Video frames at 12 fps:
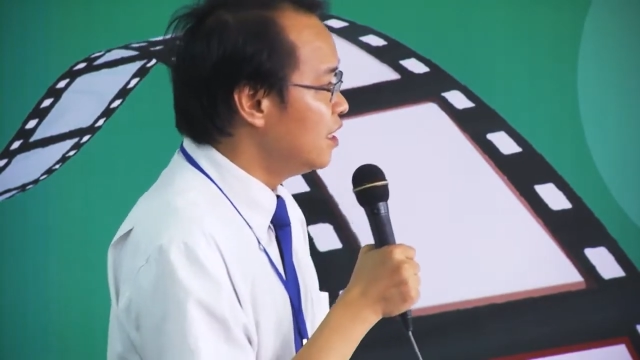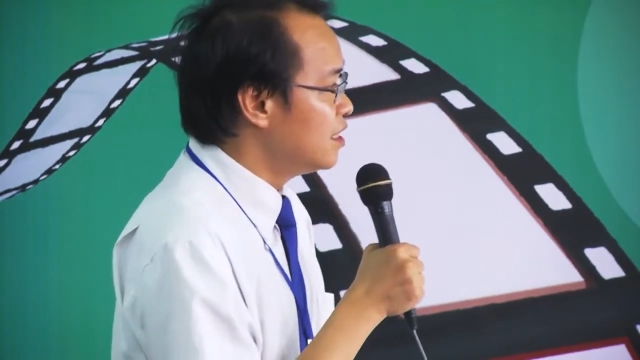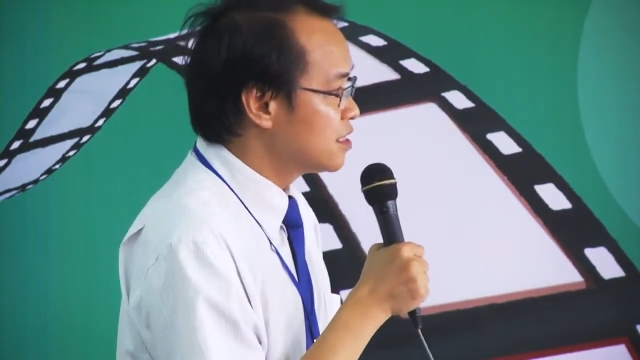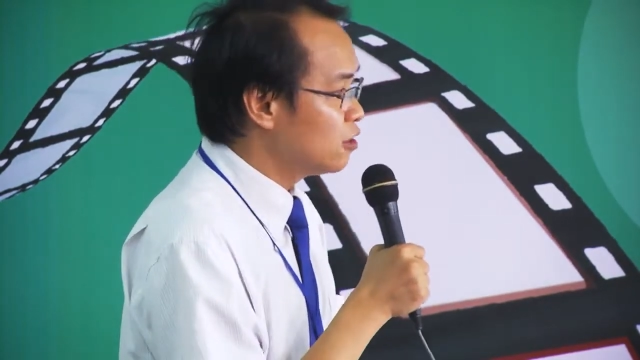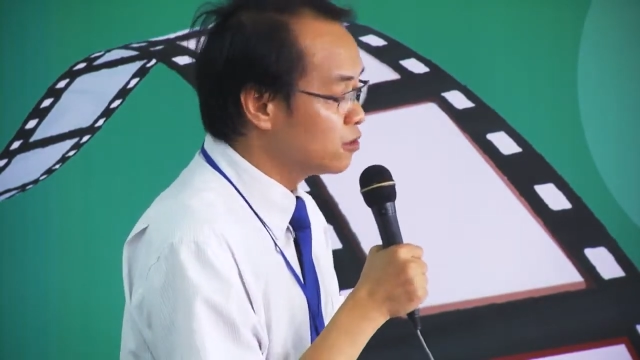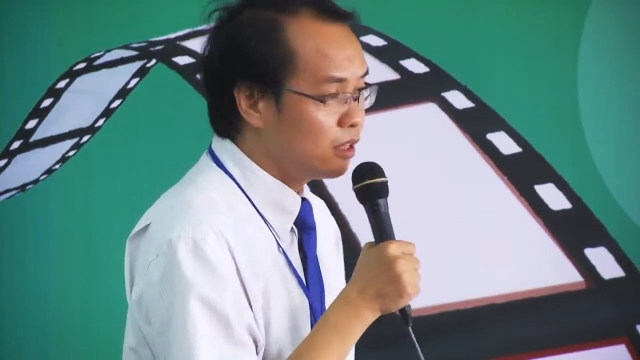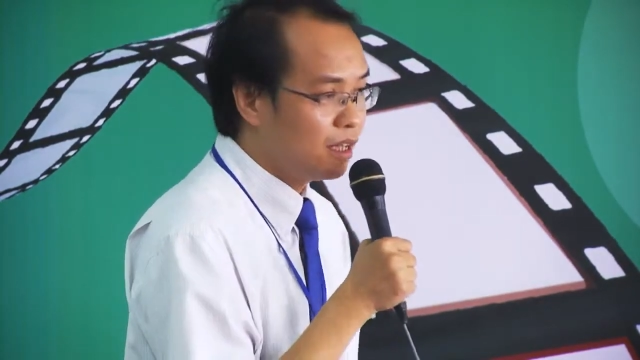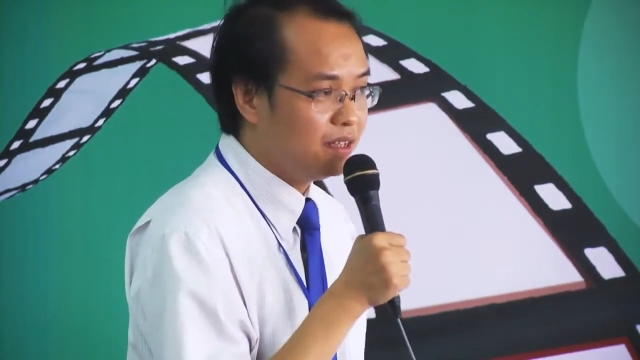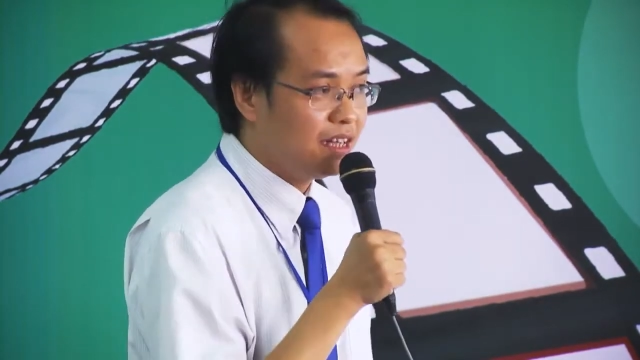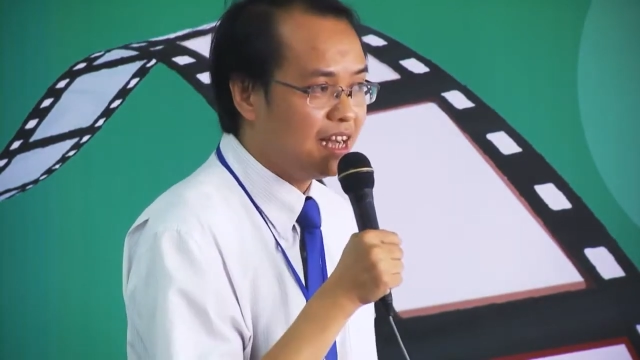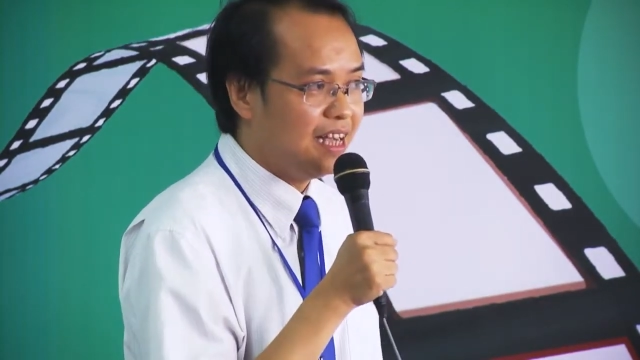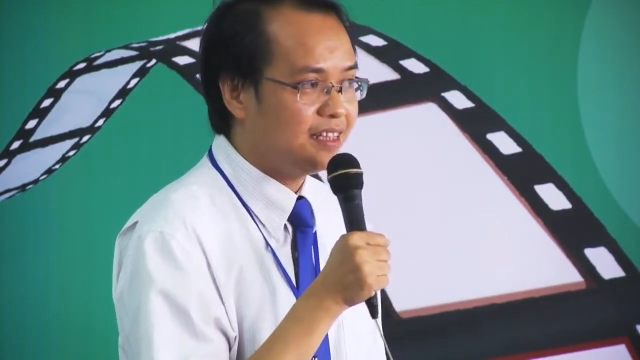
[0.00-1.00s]
So,
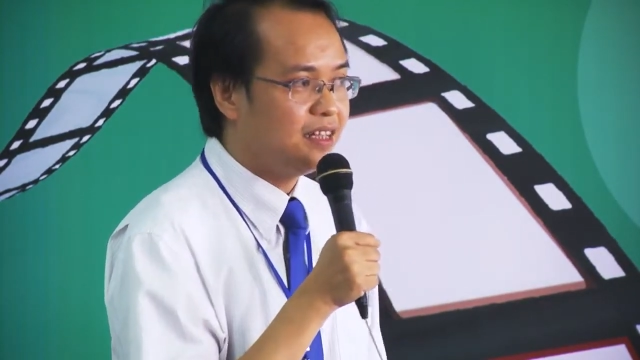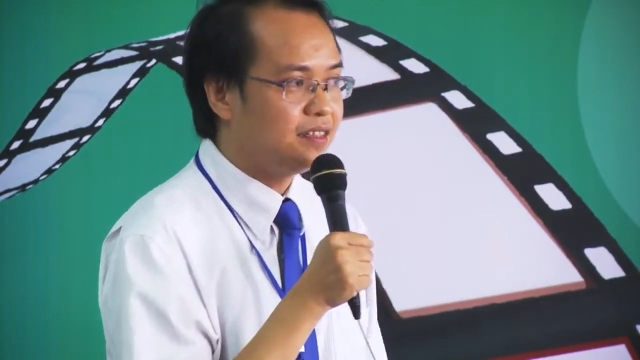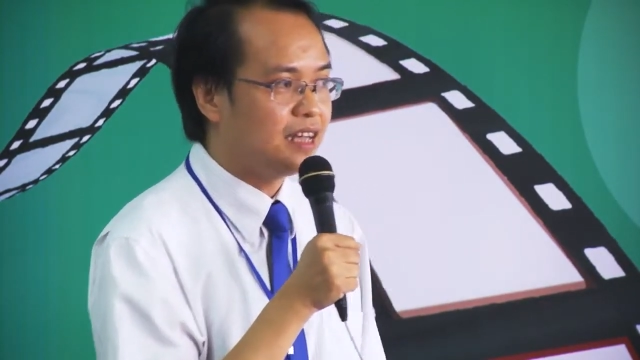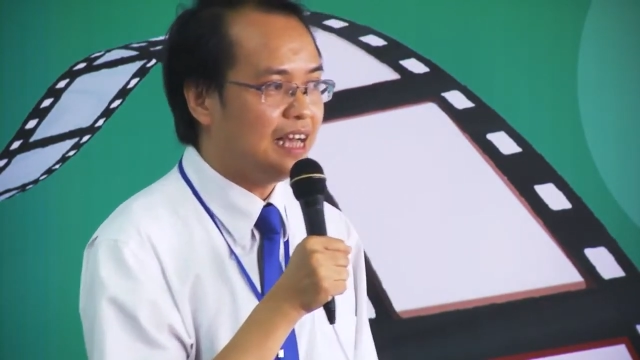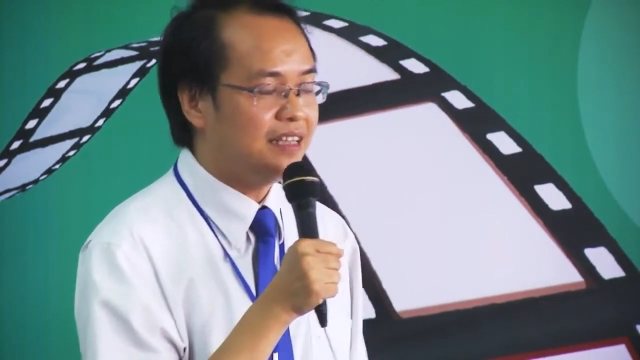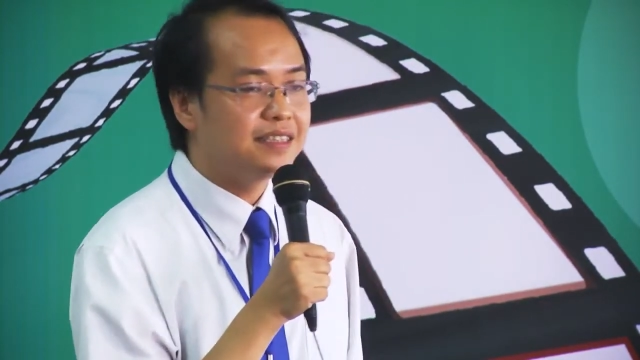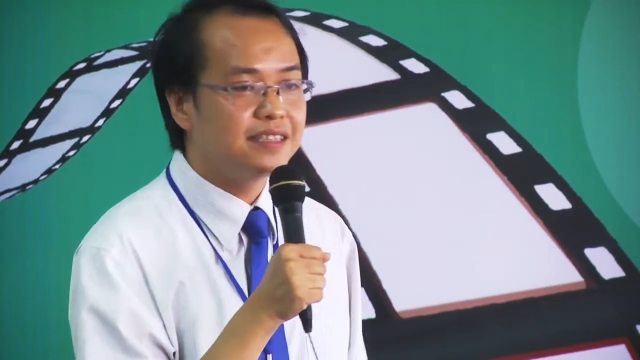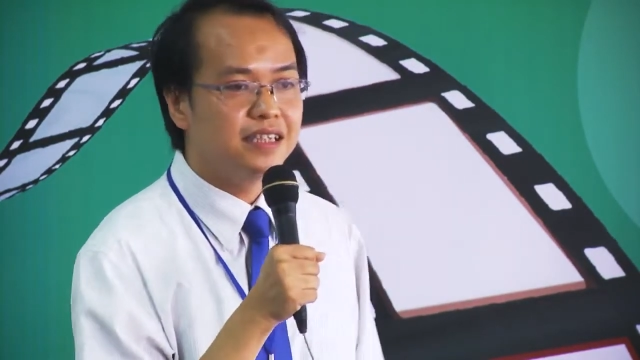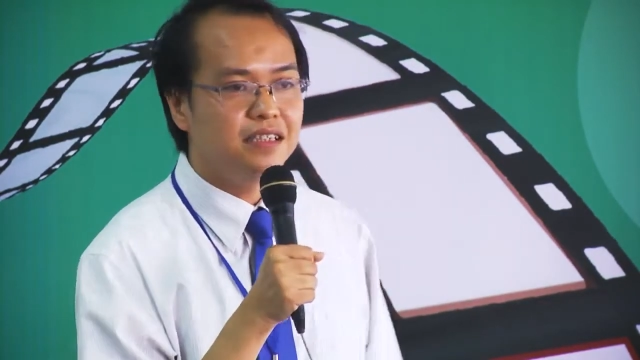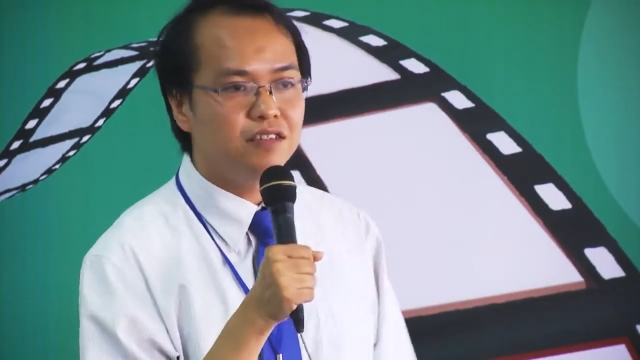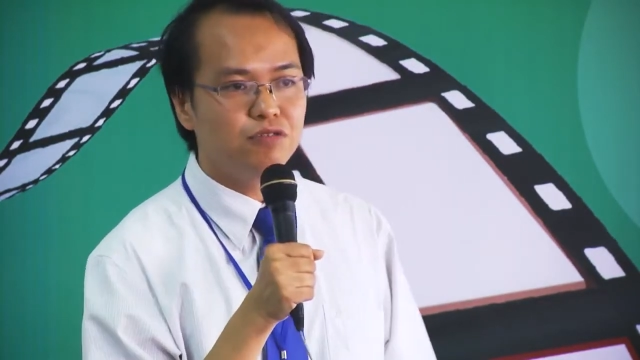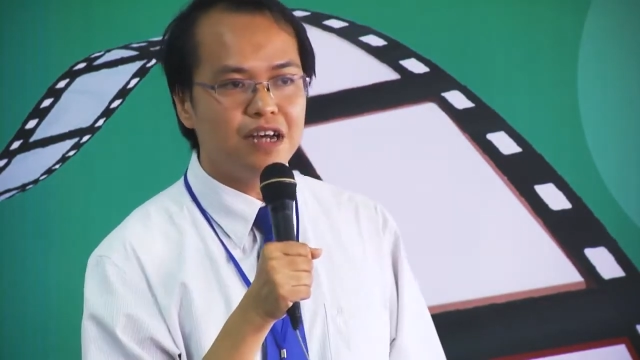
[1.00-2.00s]
and
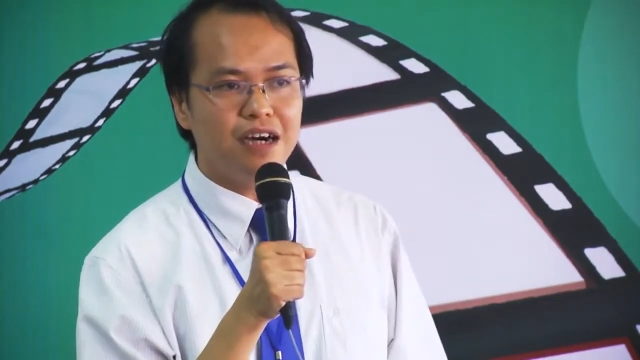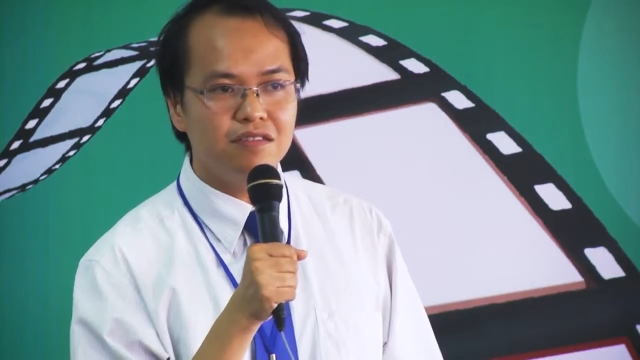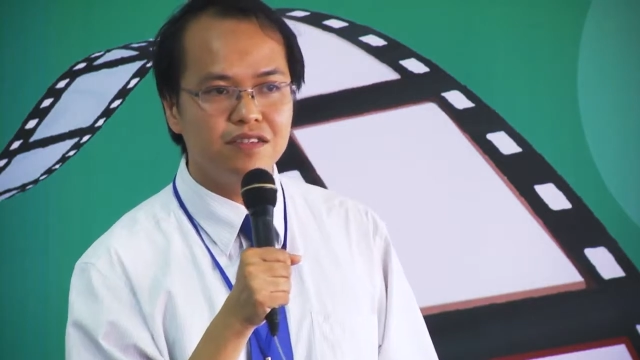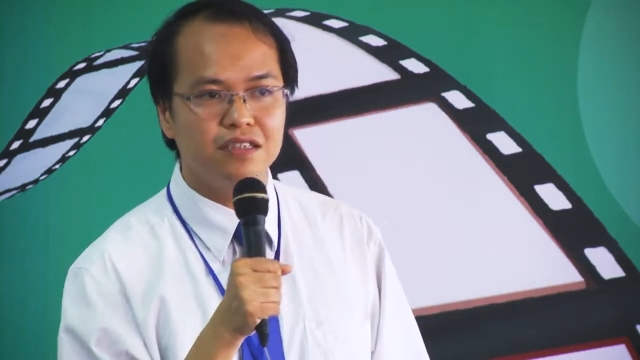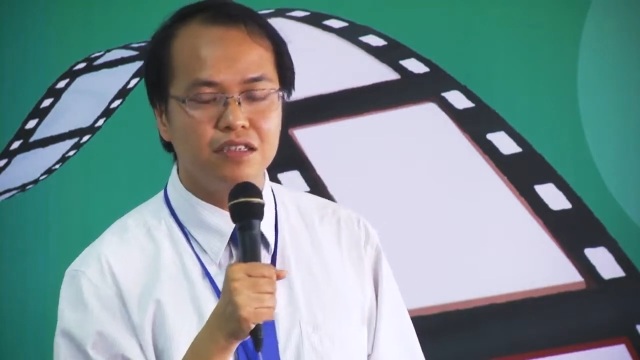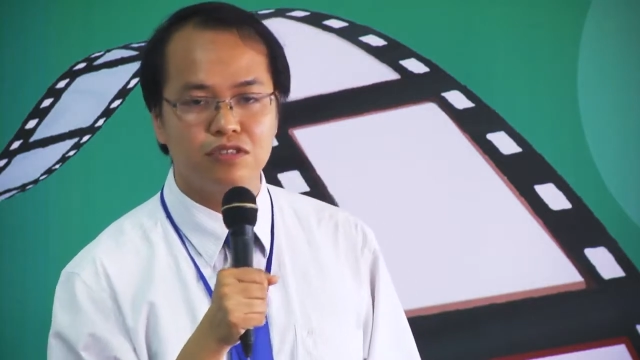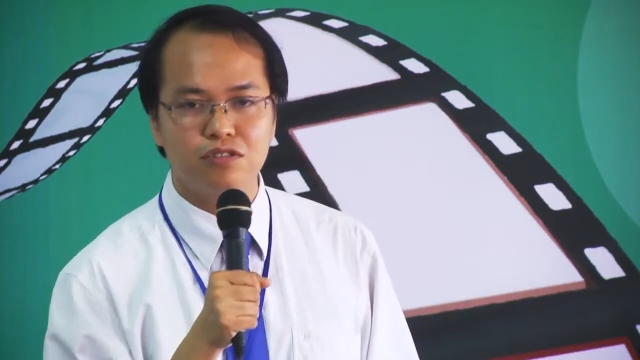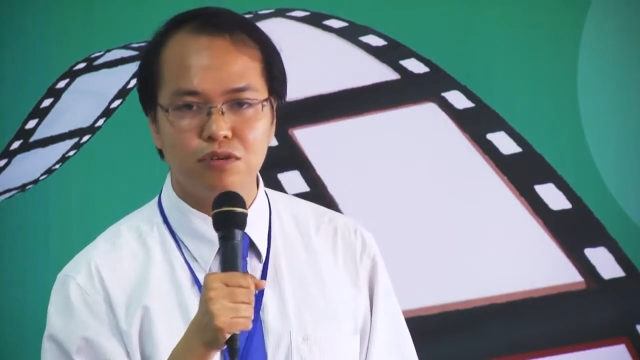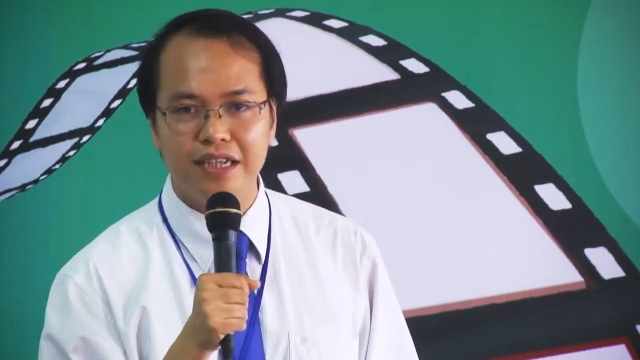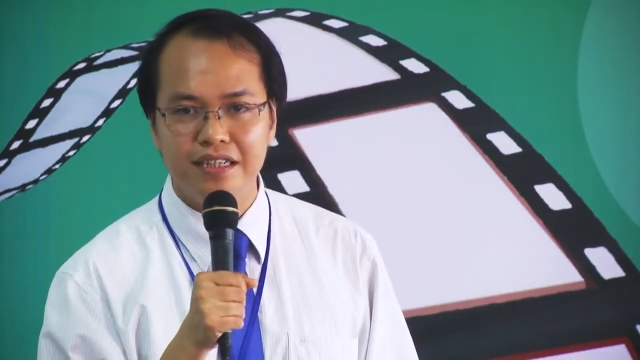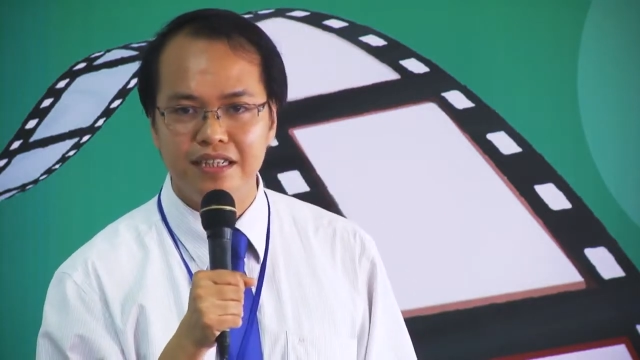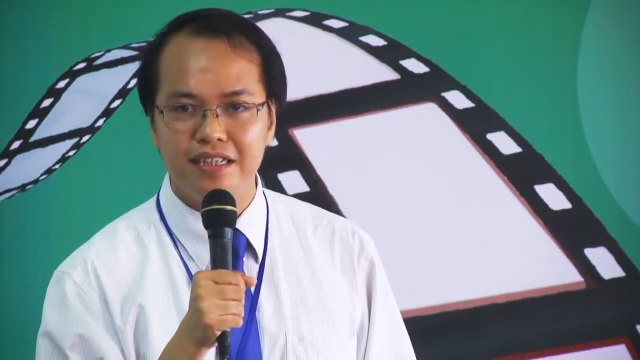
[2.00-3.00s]
since
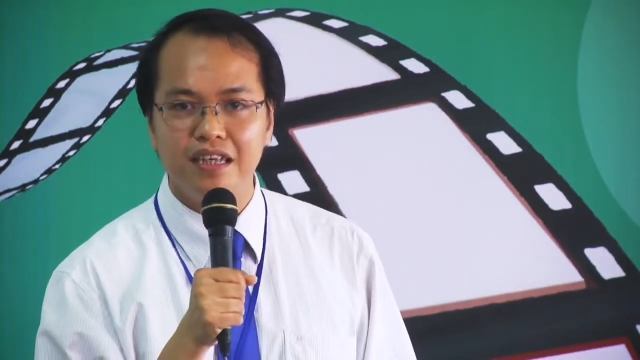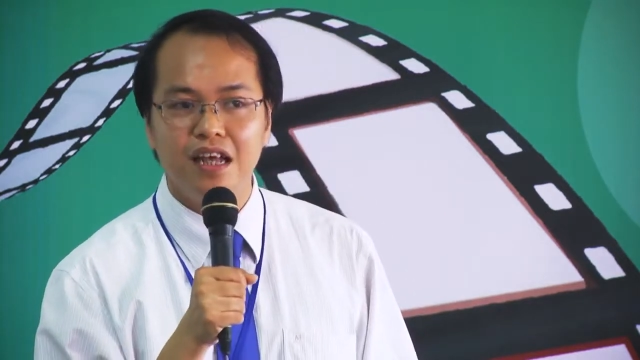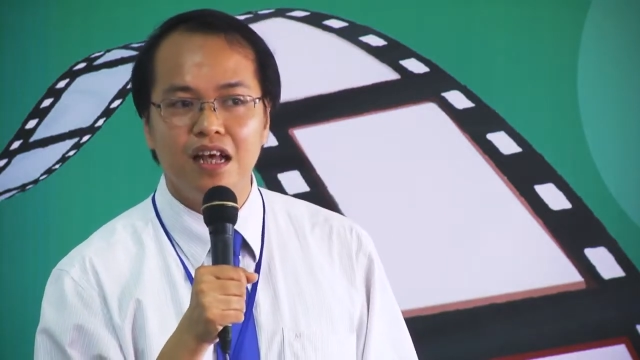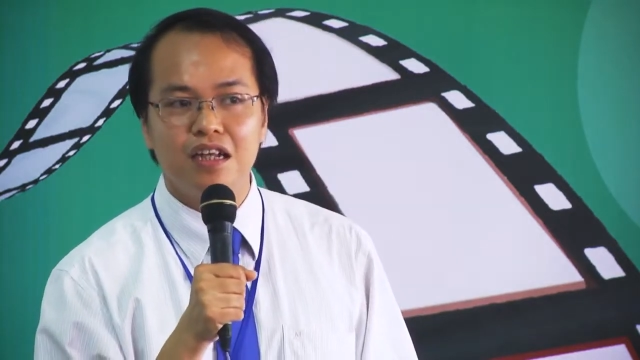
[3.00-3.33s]
2020,